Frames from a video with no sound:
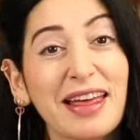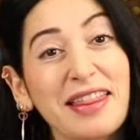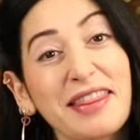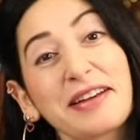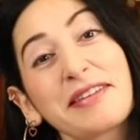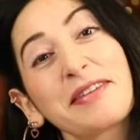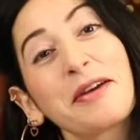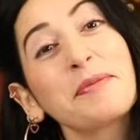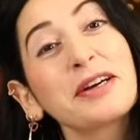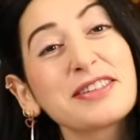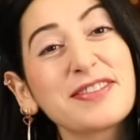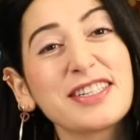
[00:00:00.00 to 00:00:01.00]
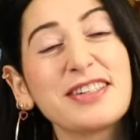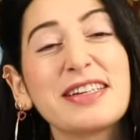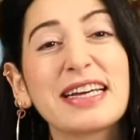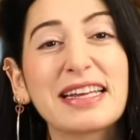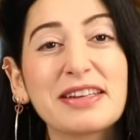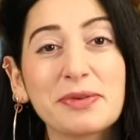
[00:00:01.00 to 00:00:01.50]
Thanks so much for
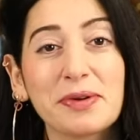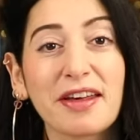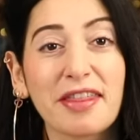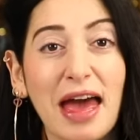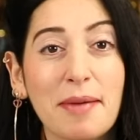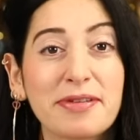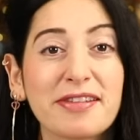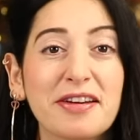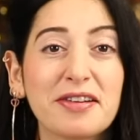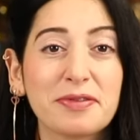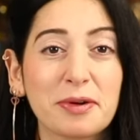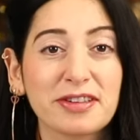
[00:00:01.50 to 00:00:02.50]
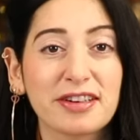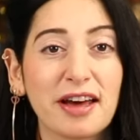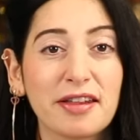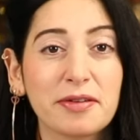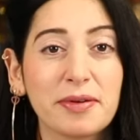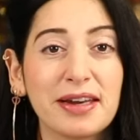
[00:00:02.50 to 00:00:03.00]
tuning in to another episode of What on
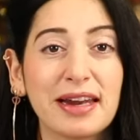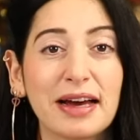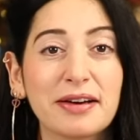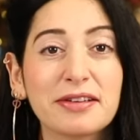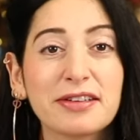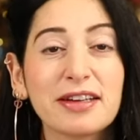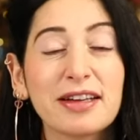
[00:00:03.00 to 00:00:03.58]
Earth to Eat Now.